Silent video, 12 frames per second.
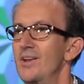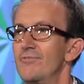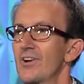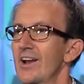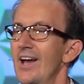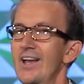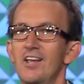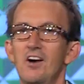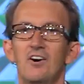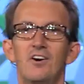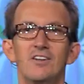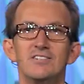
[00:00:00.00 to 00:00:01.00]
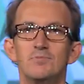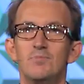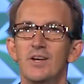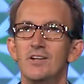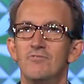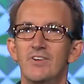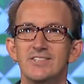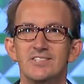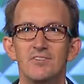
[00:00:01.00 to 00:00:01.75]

and forget not all his benefits.